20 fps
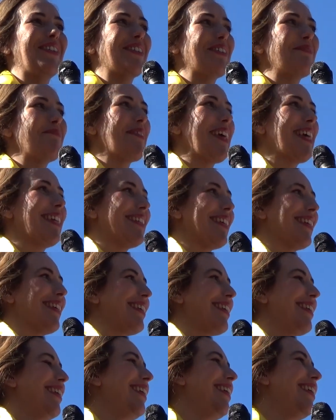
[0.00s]
it was amazing.
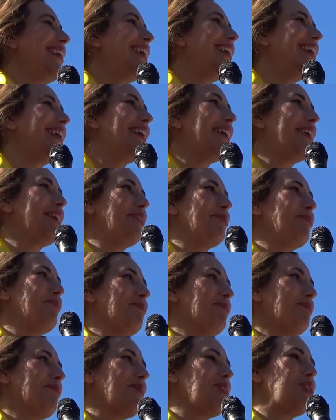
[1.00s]

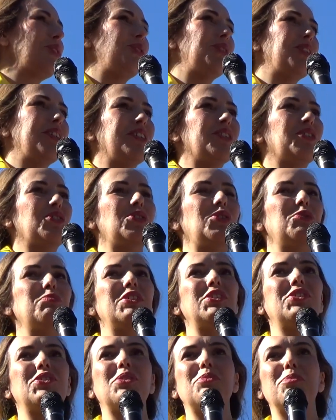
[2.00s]
Um, Julian has told
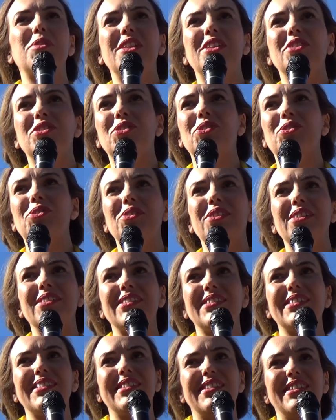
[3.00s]
me so many
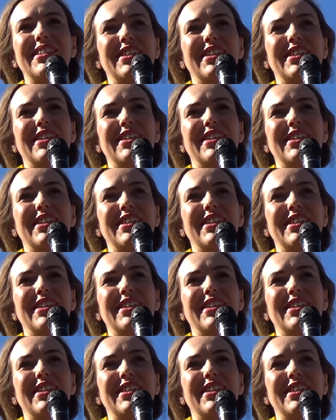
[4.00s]
stories.